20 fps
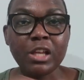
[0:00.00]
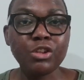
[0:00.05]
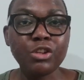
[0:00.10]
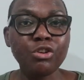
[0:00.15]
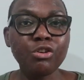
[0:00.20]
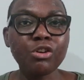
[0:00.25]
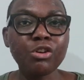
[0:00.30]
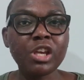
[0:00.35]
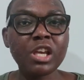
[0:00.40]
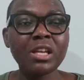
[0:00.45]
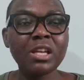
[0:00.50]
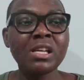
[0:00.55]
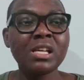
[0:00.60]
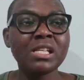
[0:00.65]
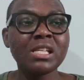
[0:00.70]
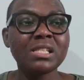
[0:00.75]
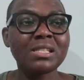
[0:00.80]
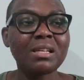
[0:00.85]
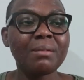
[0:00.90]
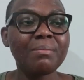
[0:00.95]
You can,
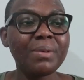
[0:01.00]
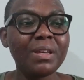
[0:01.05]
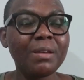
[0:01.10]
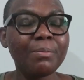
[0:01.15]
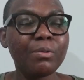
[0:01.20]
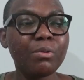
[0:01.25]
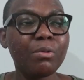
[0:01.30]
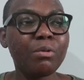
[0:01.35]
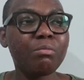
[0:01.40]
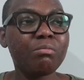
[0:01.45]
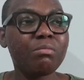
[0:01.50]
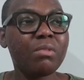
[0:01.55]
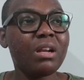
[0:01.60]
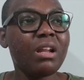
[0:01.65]
some people,